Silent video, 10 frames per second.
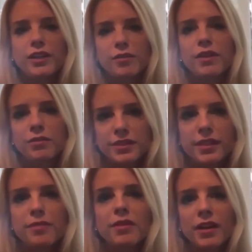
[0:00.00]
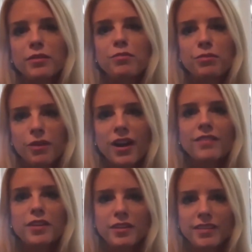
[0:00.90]
It was a
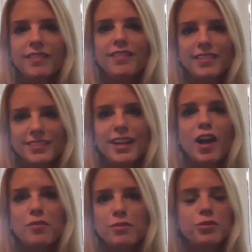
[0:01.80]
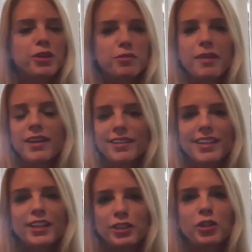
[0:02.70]
private time between a man
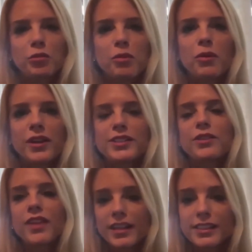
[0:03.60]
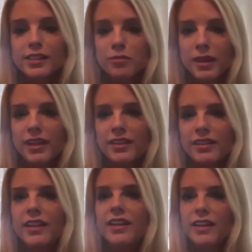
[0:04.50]
and a little boy. So that's the man
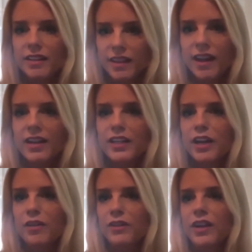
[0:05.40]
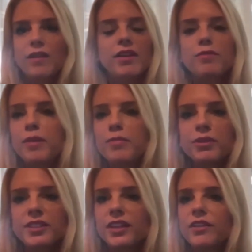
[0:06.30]
that I know. And people could
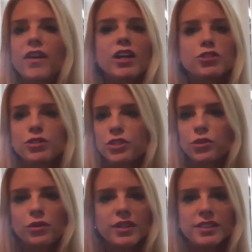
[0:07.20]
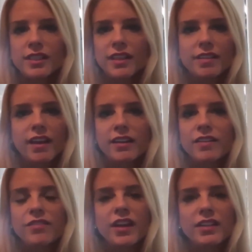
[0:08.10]
tell you 100 stories like that of
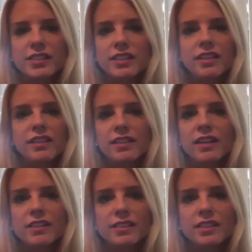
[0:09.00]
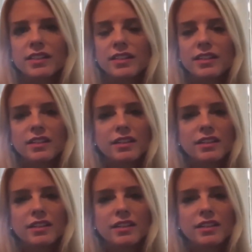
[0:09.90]
things that he does for
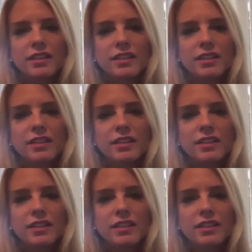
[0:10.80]
kids and family.